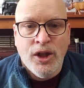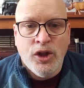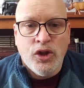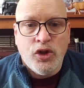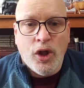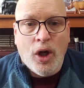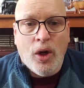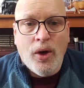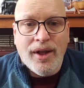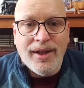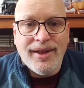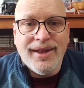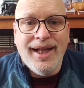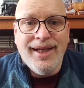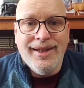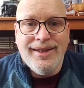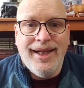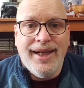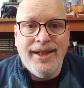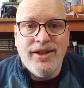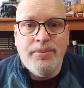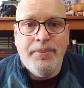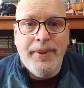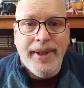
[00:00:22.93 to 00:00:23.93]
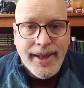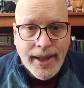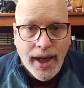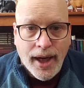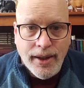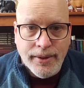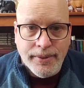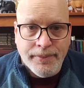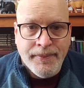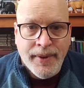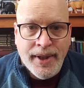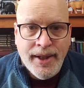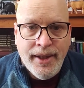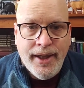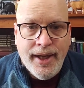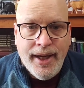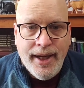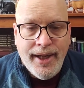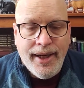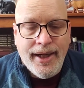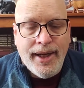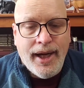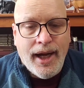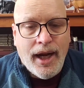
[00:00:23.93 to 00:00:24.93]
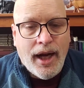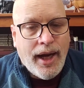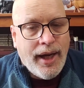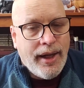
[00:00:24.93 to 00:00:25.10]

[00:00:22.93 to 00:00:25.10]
So Lent has begun, and